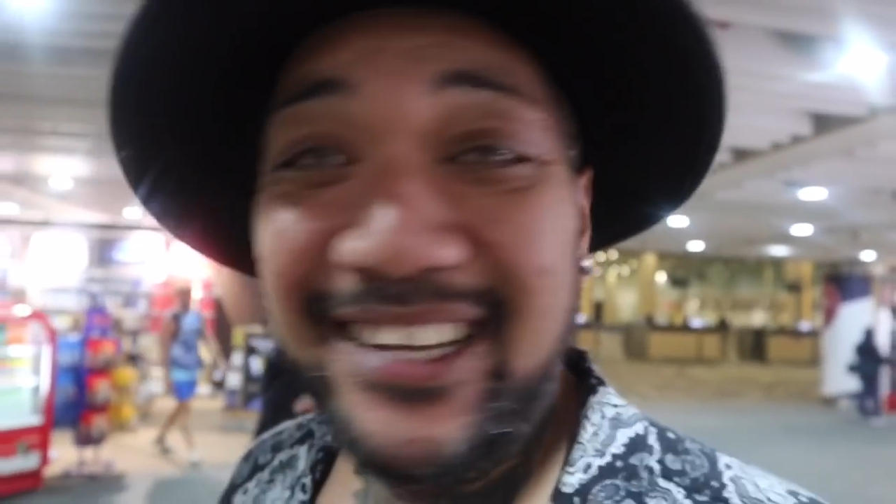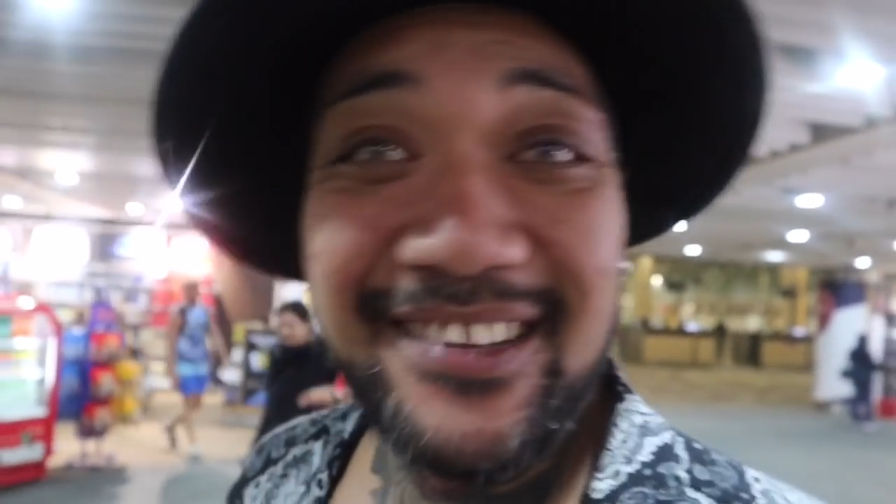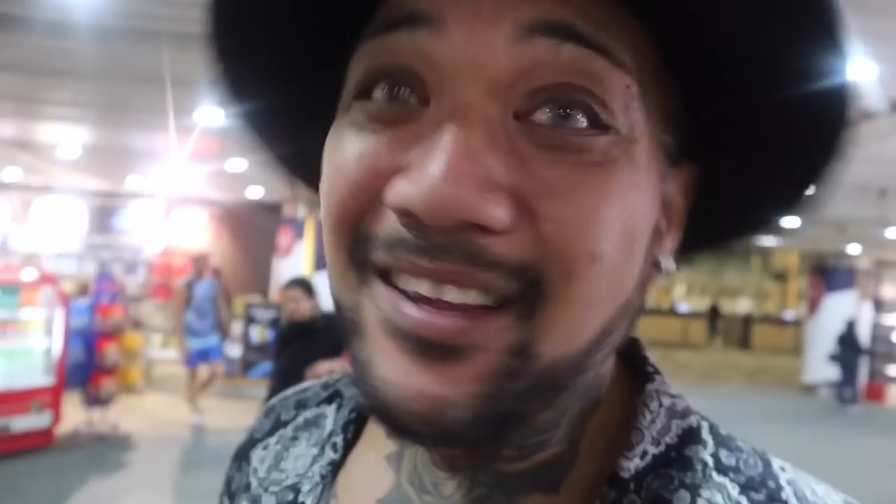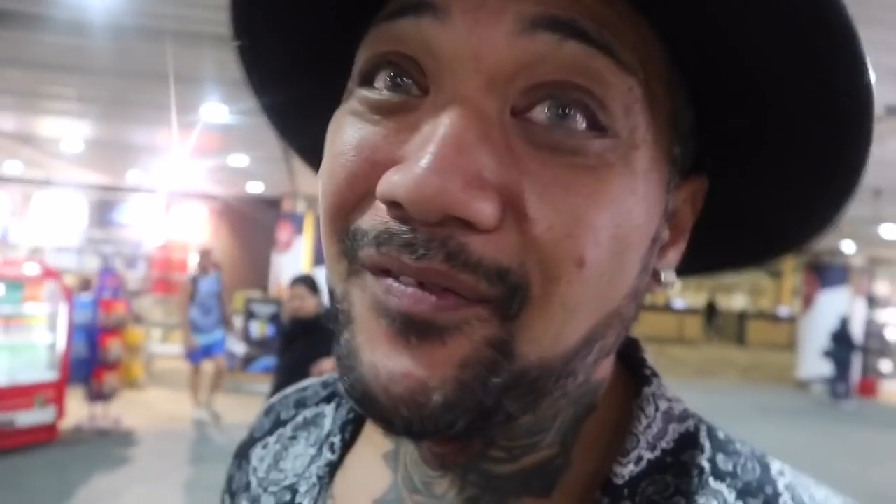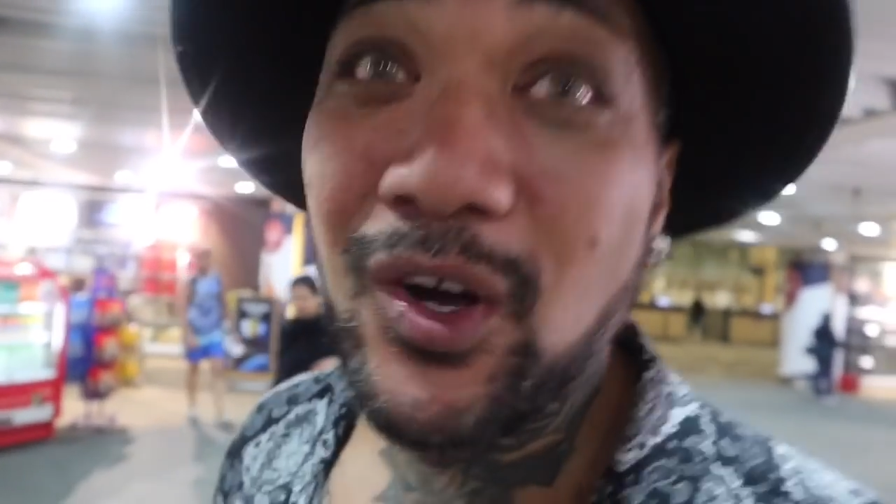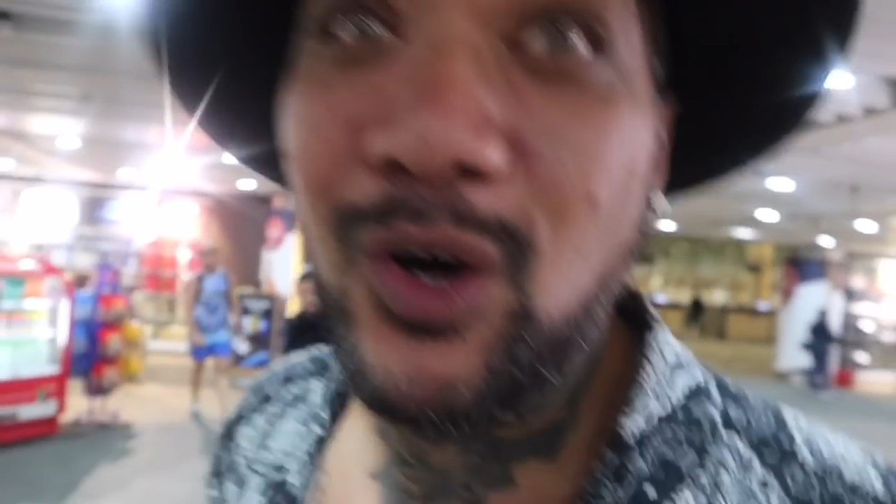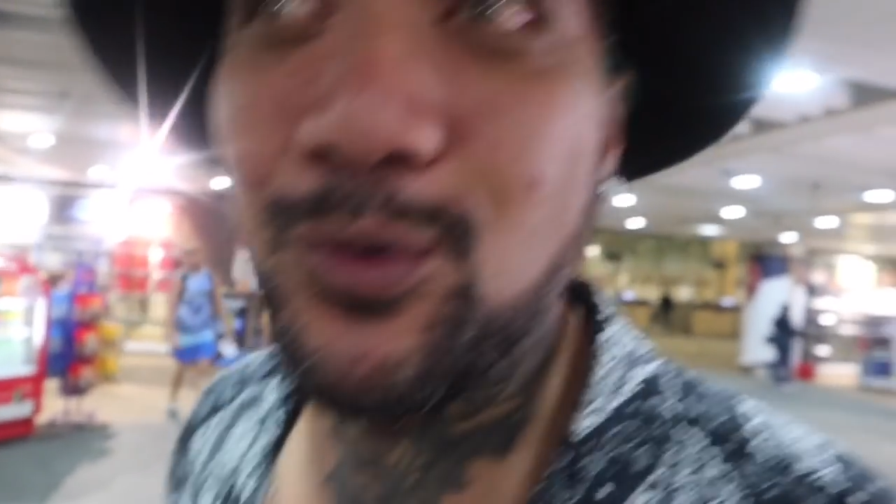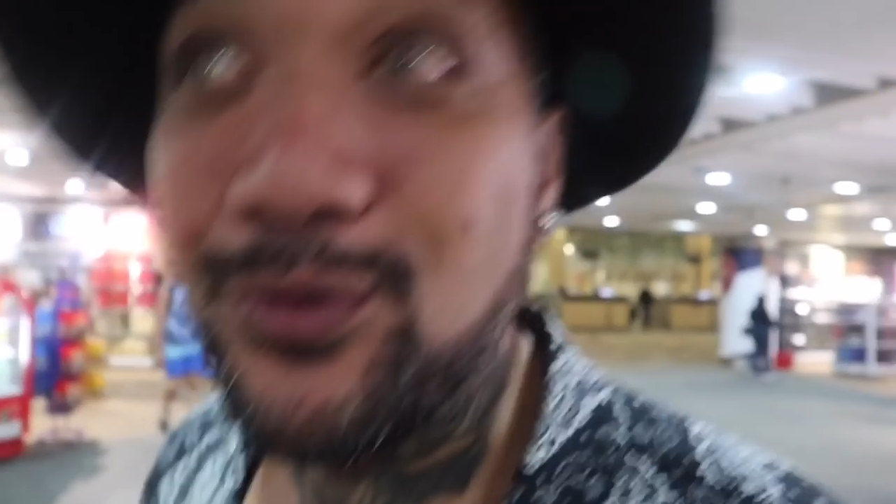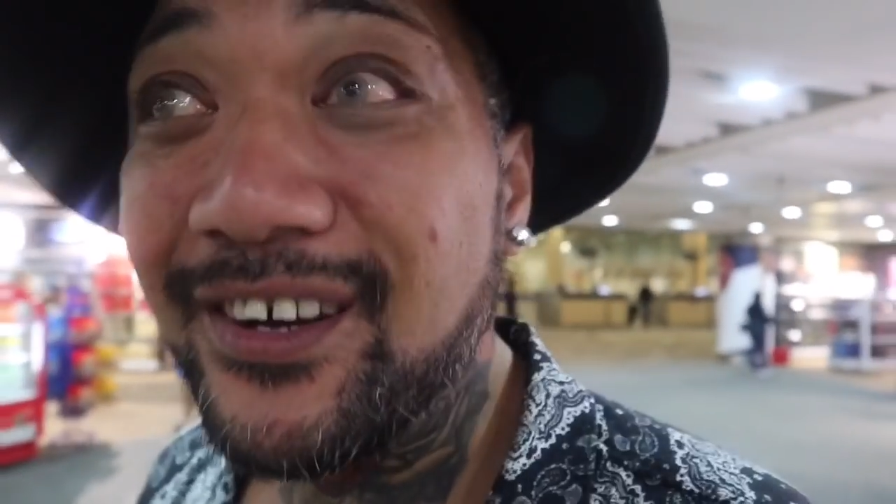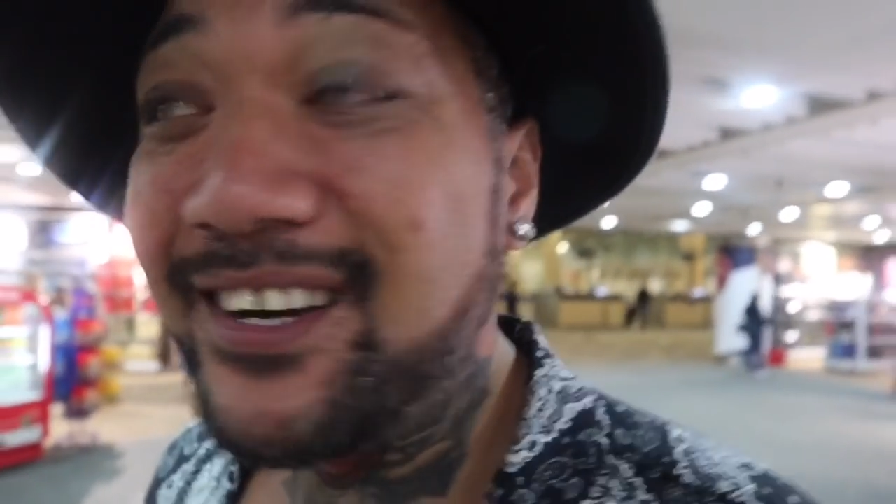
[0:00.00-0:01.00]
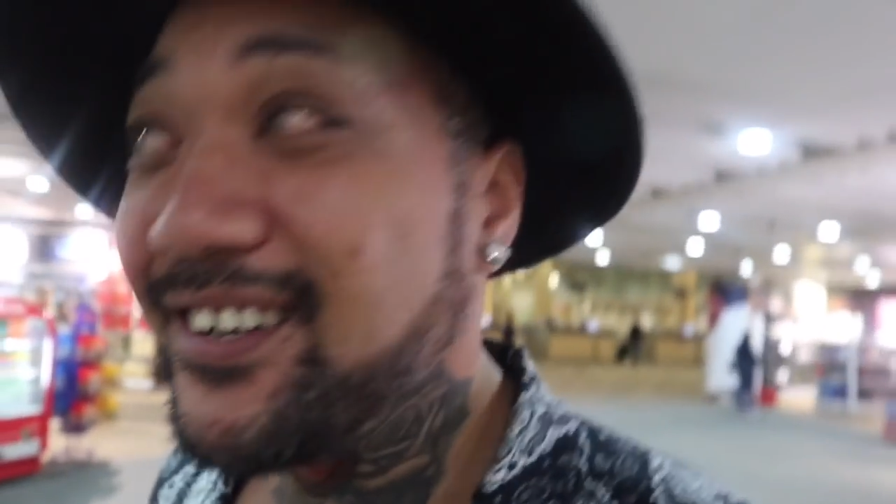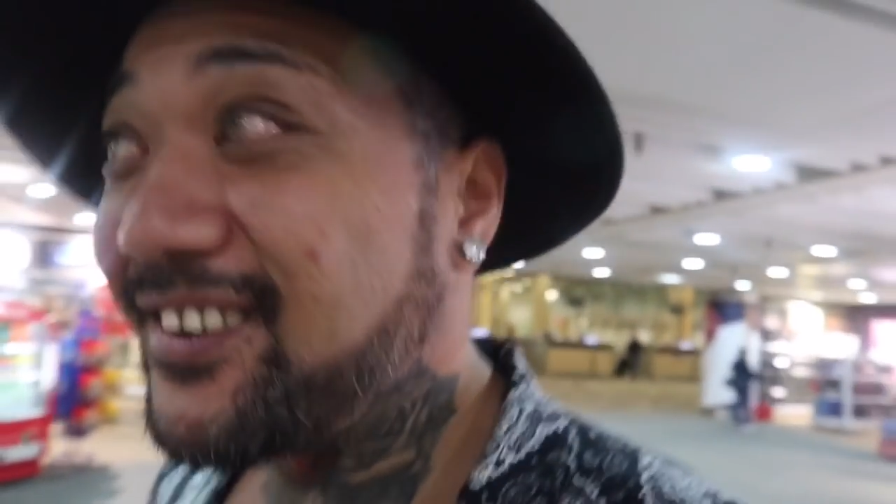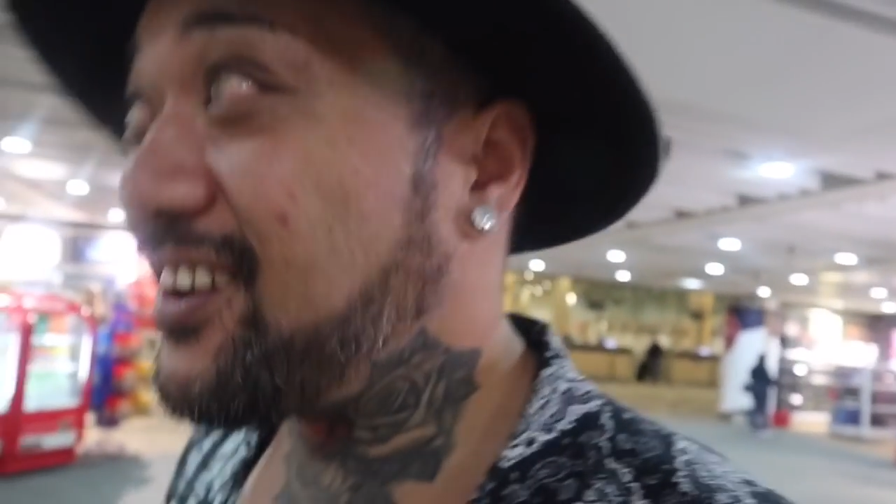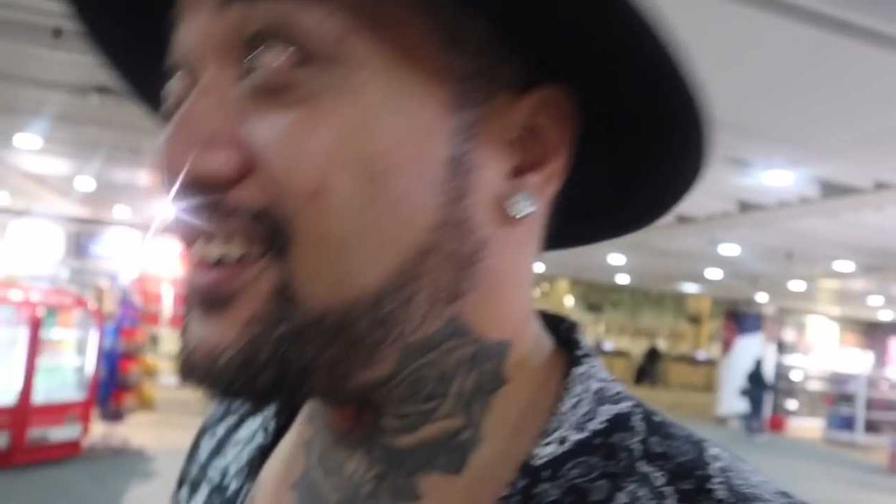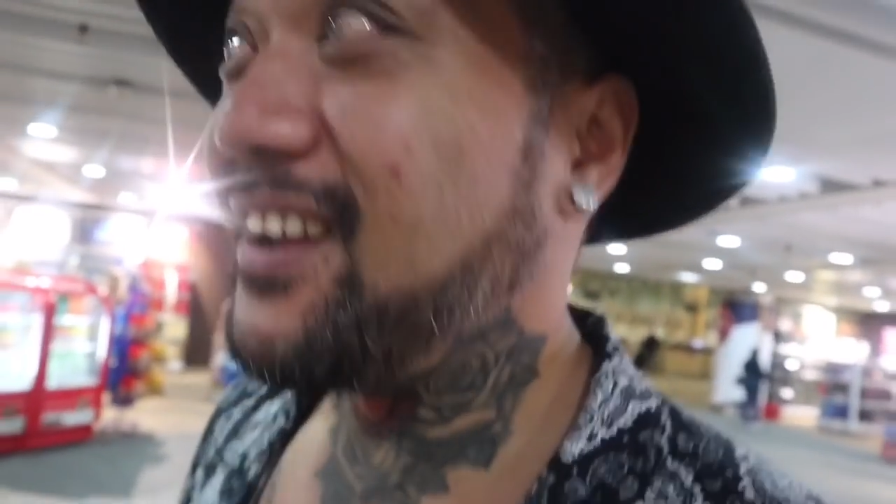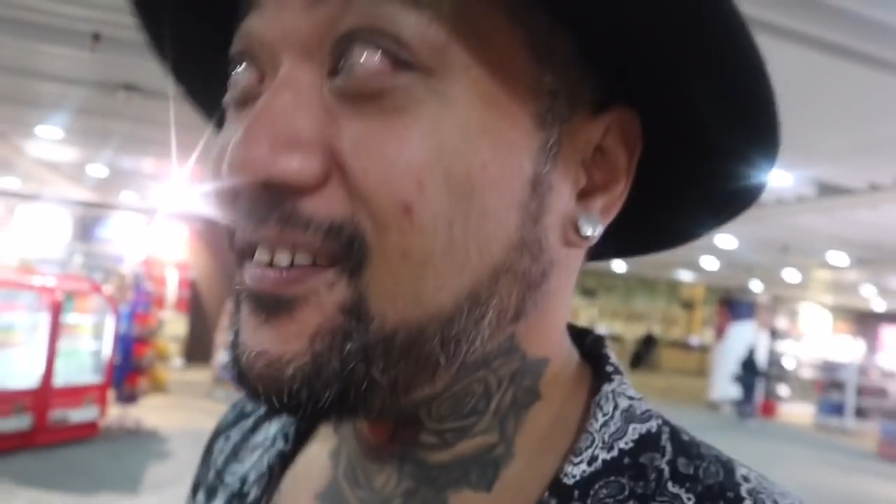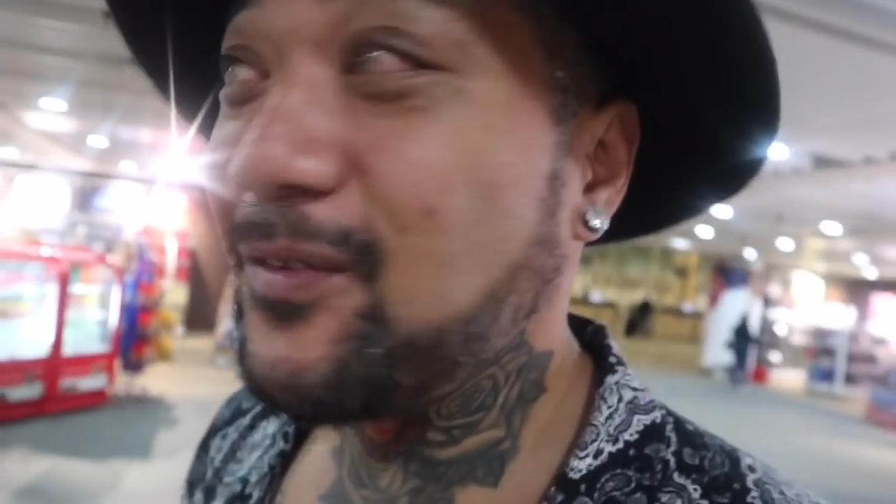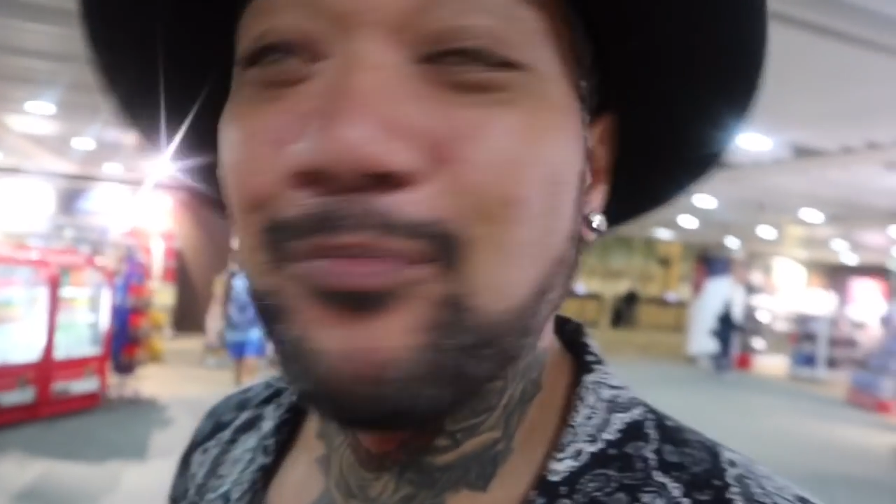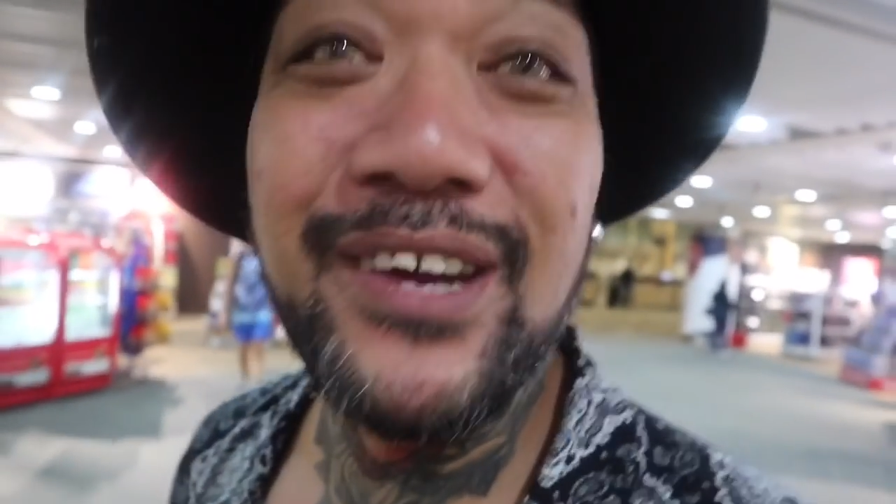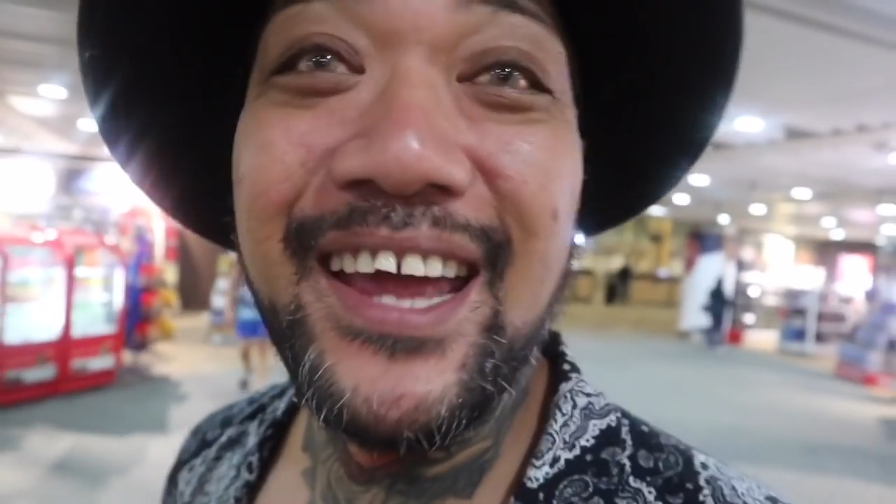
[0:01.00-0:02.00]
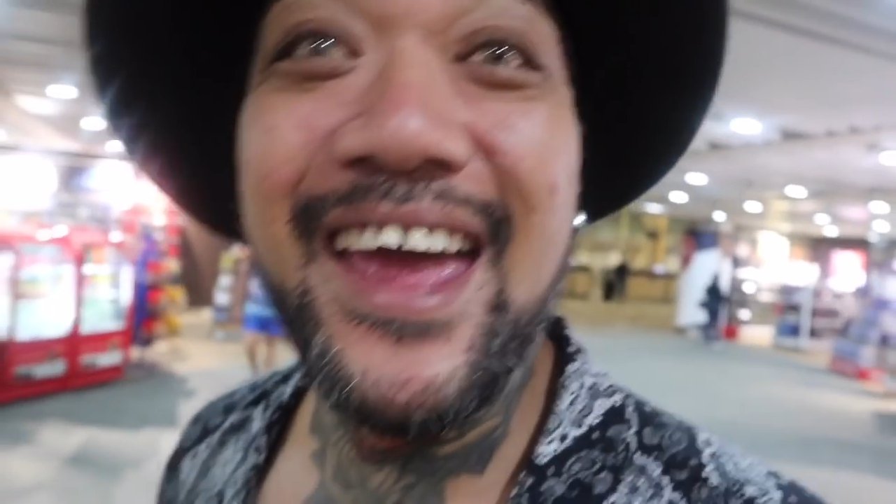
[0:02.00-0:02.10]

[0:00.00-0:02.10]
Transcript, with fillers: it's never cold, so you don't have to bring